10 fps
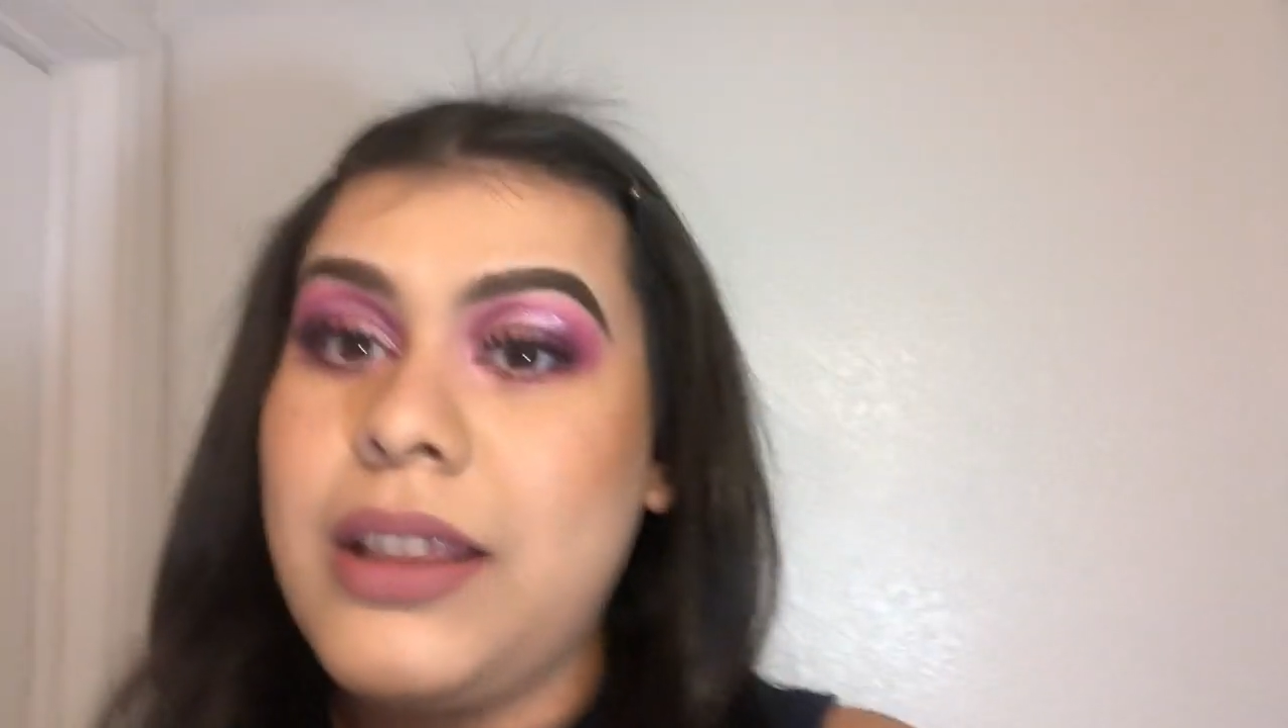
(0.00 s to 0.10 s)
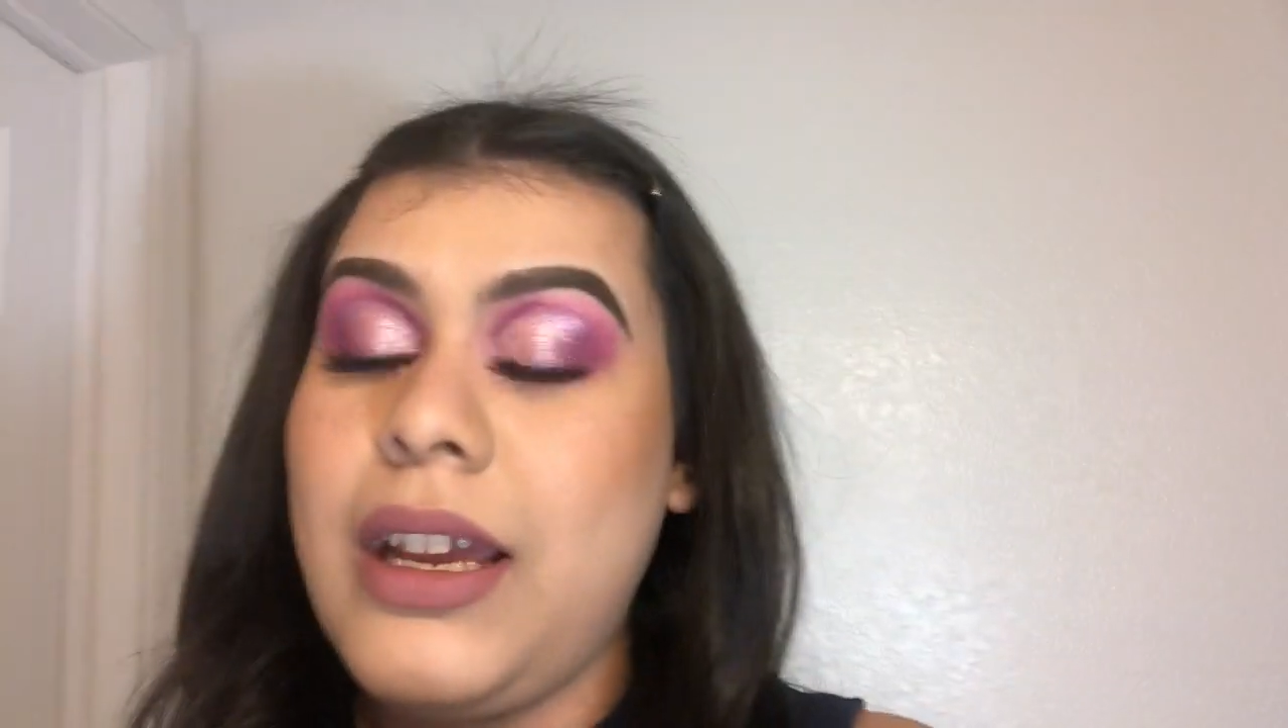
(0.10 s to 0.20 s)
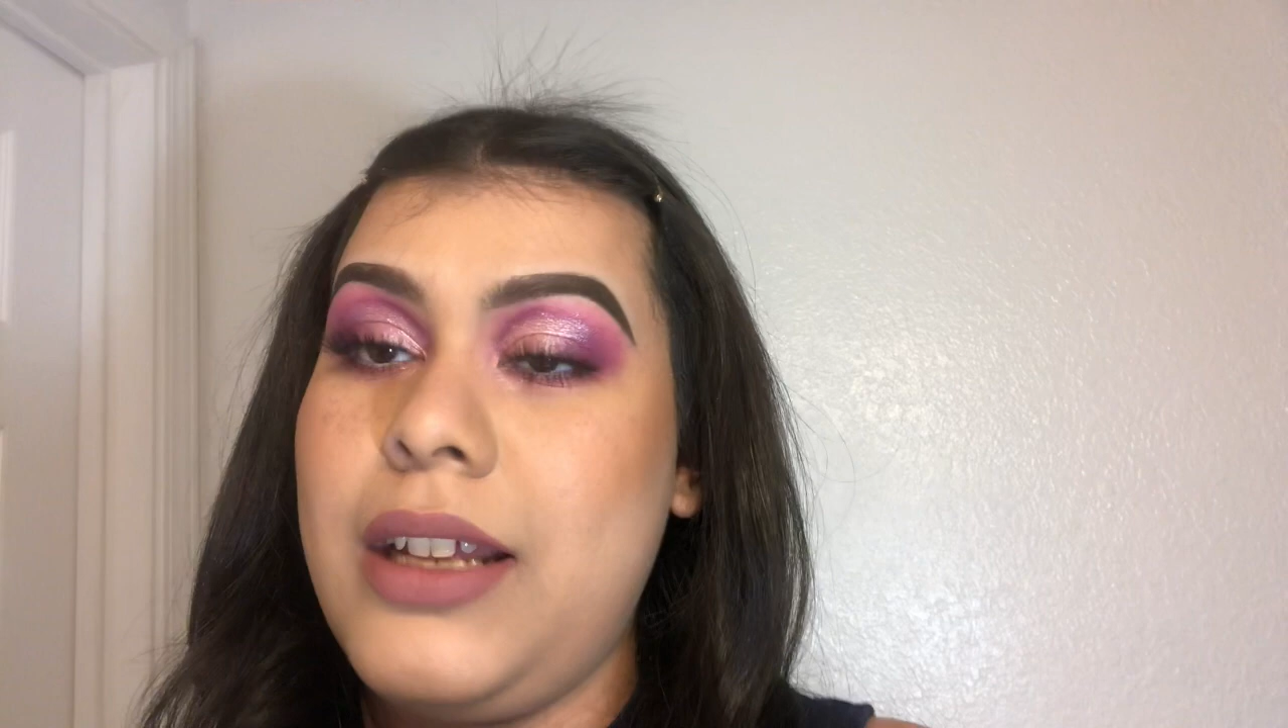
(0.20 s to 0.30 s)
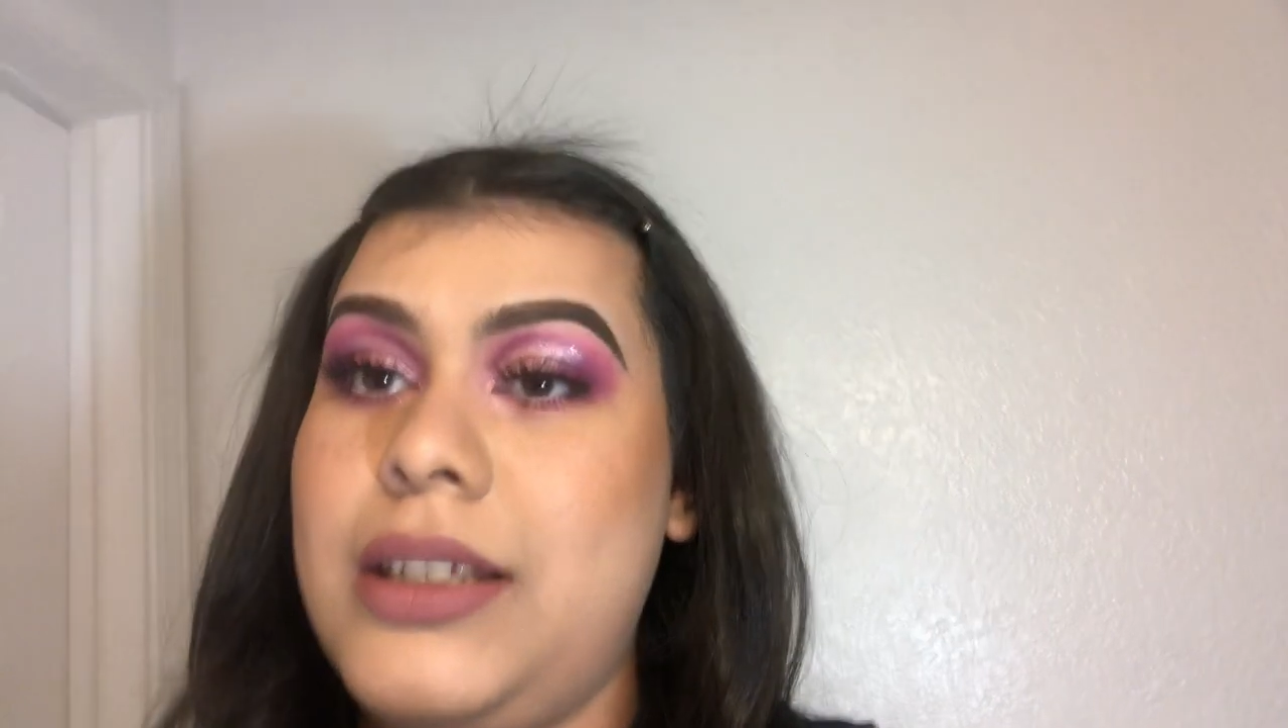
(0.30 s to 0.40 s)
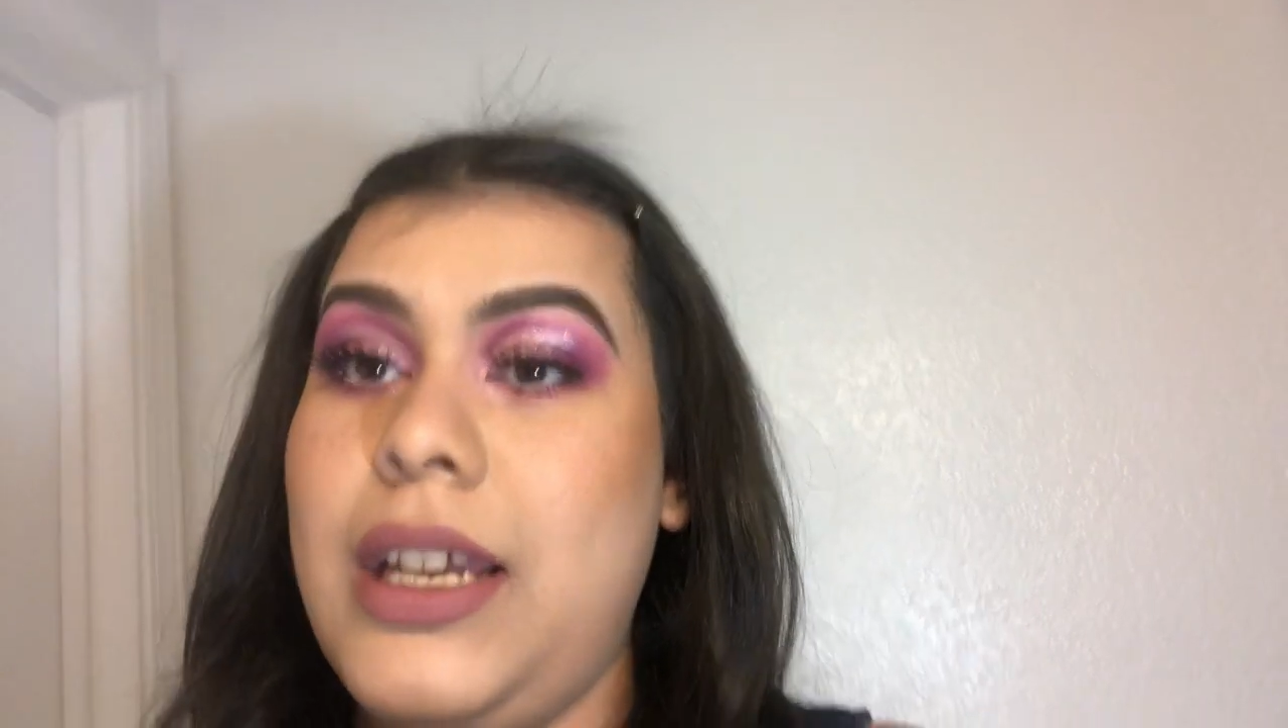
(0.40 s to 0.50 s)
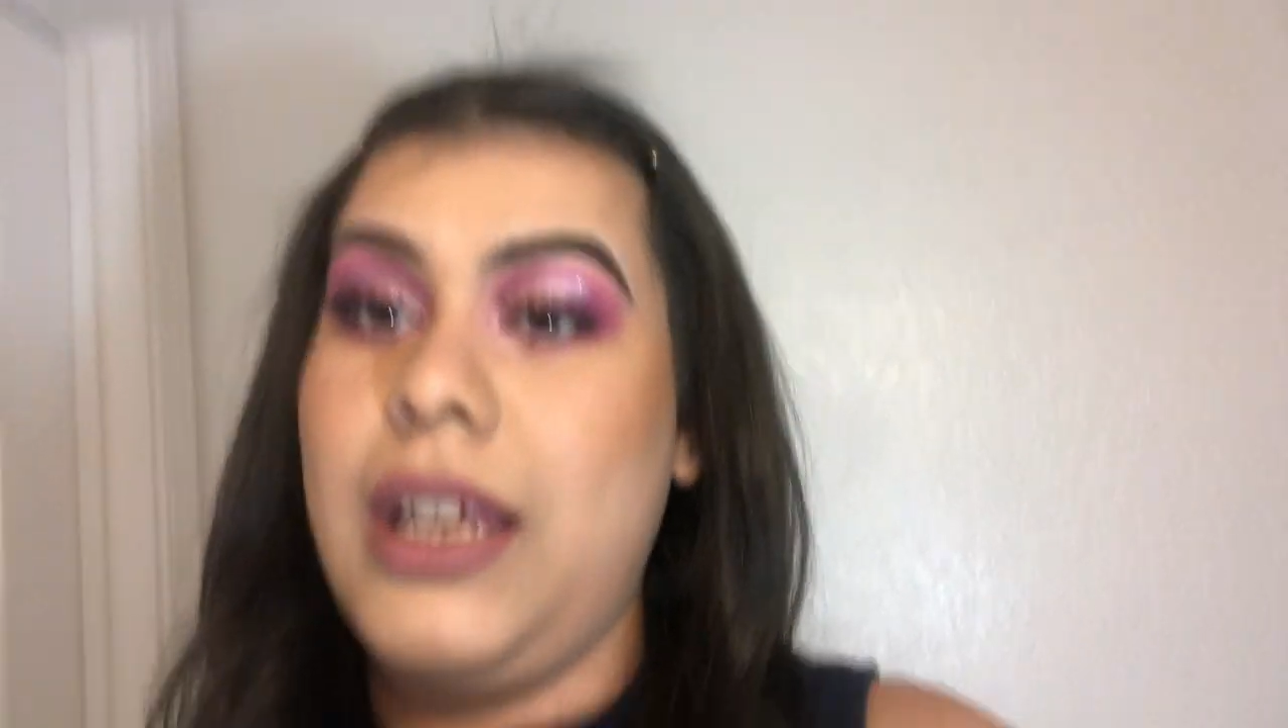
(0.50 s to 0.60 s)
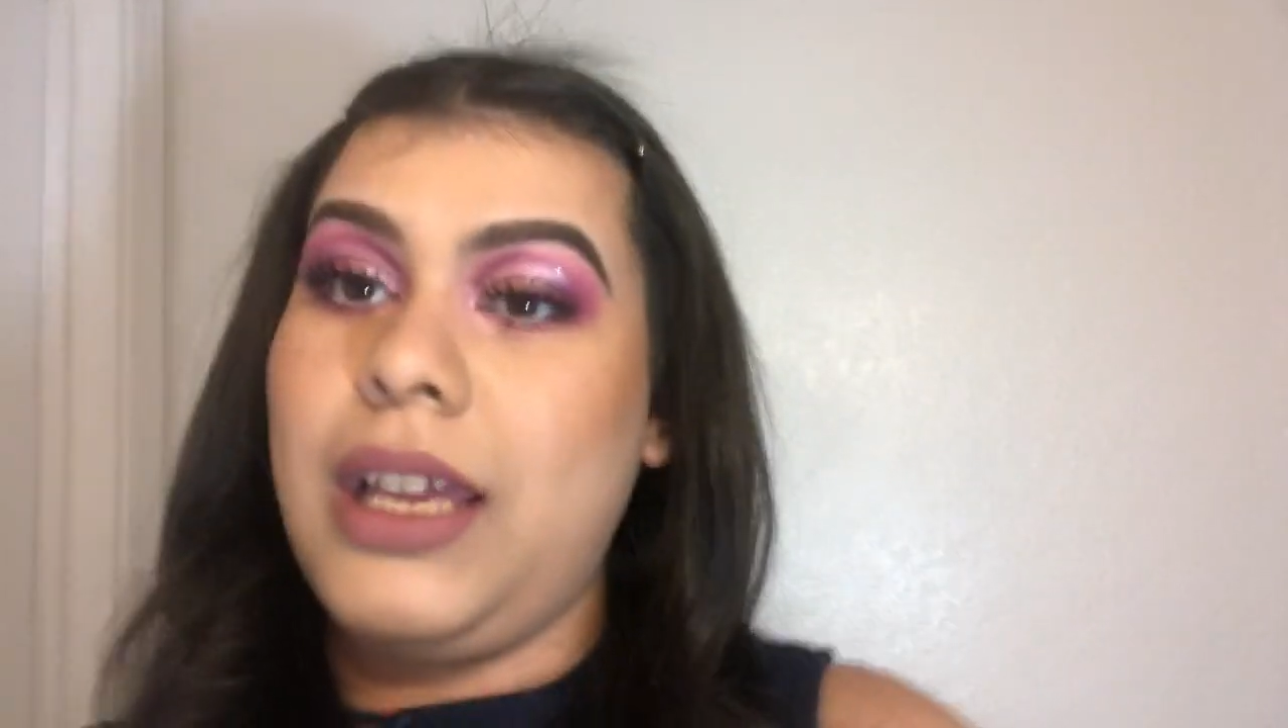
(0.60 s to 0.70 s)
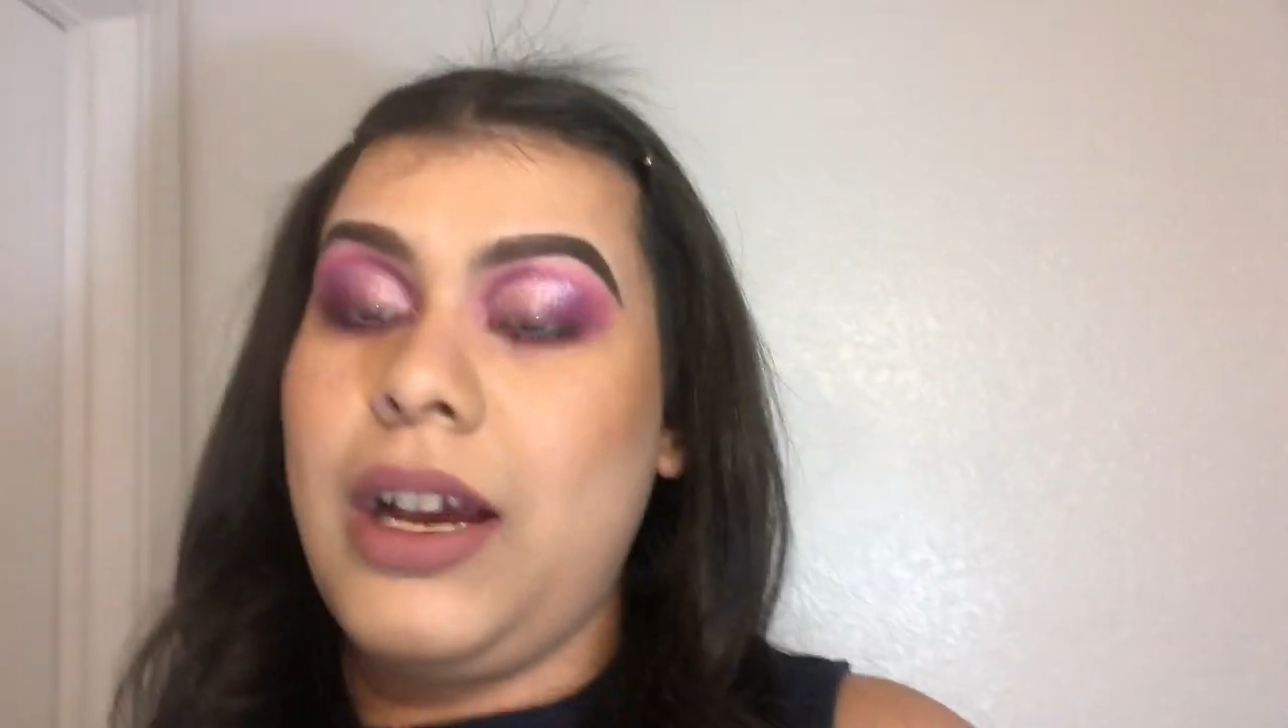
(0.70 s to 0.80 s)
that day,